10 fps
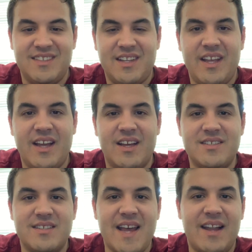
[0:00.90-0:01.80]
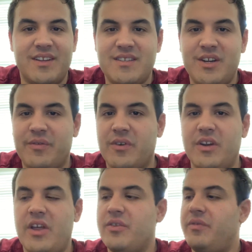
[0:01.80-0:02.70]
Hey guys, it's Alex here for
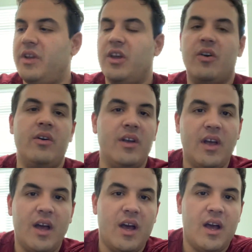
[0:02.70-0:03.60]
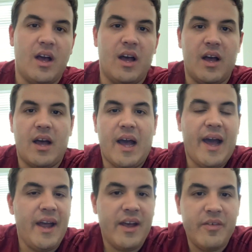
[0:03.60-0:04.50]
another video.
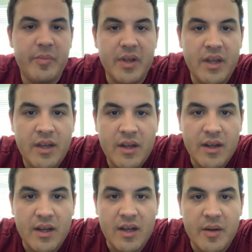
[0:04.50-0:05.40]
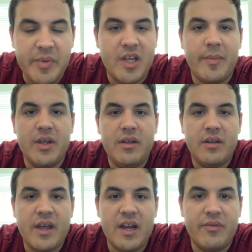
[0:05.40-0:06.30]
I have been becoming
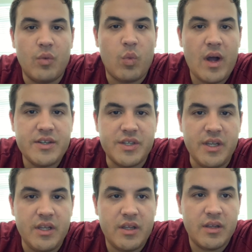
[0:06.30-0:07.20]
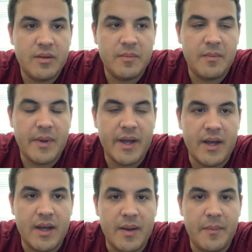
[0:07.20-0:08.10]
kind of a watch geek.
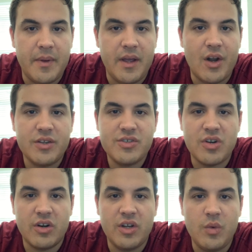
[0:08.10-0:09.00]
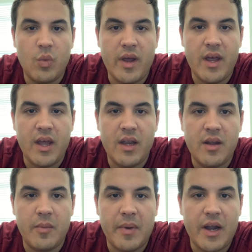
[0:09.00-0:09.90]
It all started
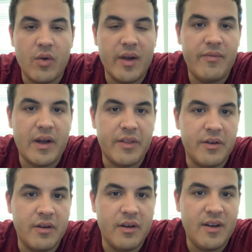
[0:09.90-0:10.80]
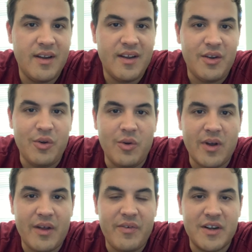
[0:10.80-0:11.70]
when my grandfather, who
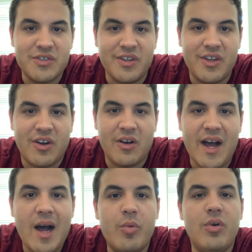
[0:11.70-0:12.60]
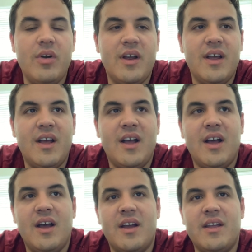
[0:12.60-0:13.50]
I affectionately call Abu,
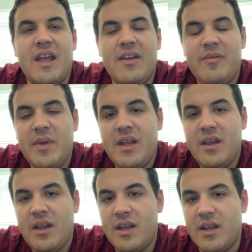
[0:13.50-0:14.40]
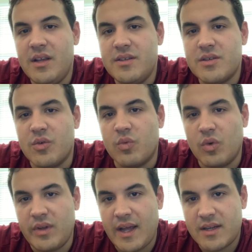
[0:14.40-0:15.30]
gave me his
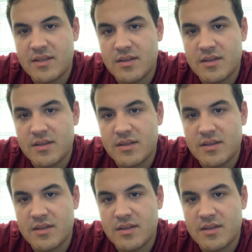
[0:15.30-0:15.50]
Rolex